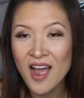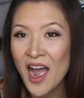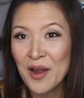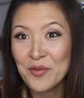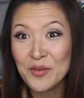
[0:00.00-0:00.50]

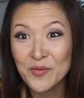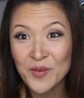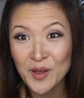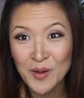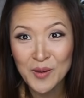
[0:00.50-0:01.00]
I
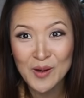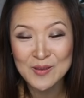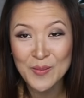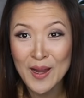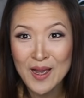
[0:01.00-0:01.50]

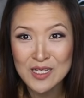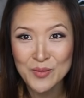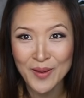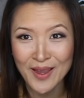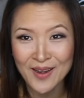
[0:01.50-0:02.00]
revealed my
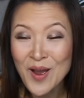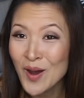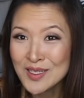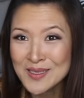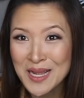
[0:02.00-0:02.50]
husband
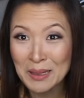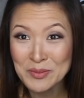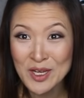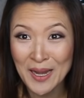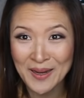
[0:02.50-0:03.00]
on
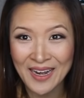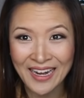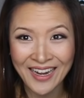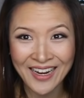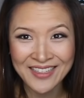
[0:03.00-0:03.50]
Snapchat,
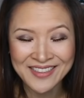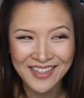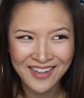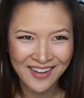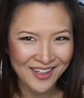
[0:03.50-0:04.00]
guys.
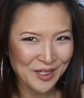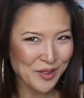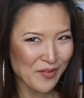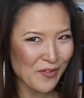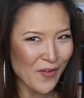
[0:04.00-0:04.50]

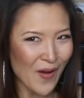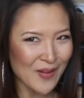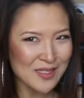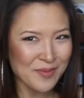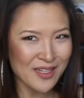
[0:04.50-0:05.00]
Whoever
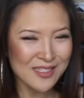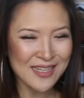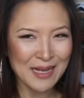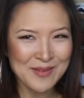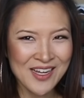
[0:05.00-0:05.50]
follows me on
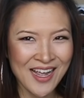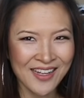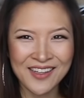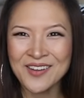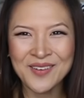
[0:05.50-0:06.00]
Snapchat,
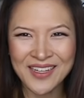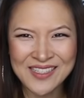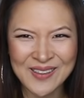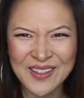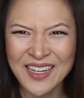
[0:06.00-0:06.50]
you know
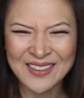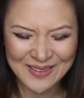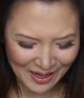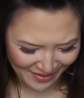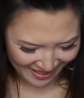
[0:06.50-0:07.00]
these, you guys
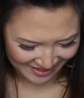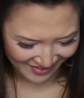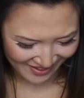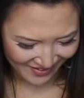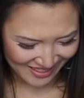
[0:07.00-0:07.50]
saw my
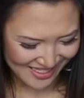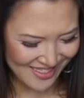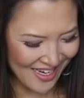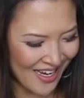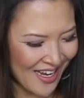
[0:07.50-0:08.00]
husband. You wanna
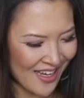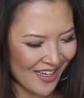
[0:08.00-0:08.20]
see?